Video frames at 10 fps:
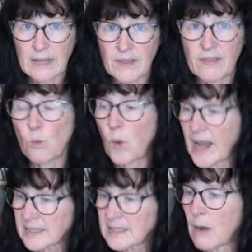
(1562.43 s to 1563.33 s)
Then the
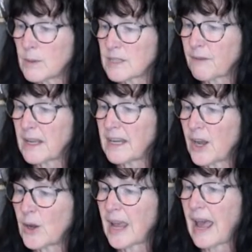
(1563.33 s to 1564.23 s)
Wednesday I was feeling
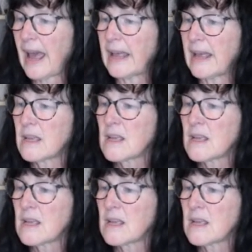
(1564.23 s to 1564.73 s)
okay.